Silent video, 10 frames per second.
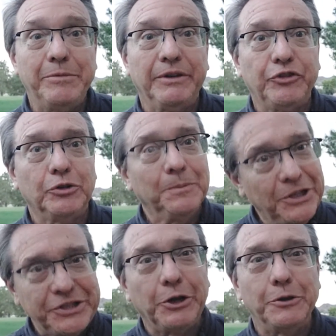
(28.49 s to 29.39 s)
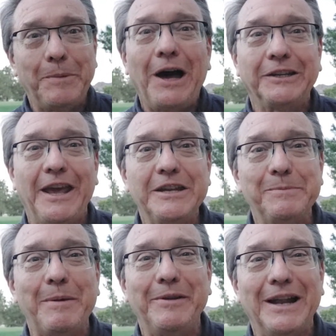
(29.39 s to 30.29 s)
But if you're listening on the
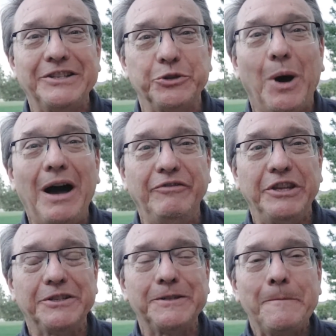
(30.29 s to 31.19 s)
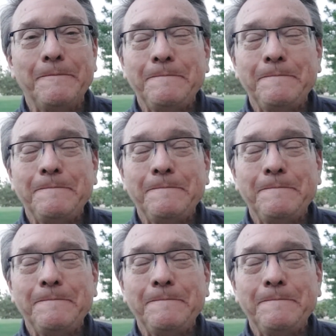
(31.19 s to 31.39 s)
podcast, maybe not so obvious.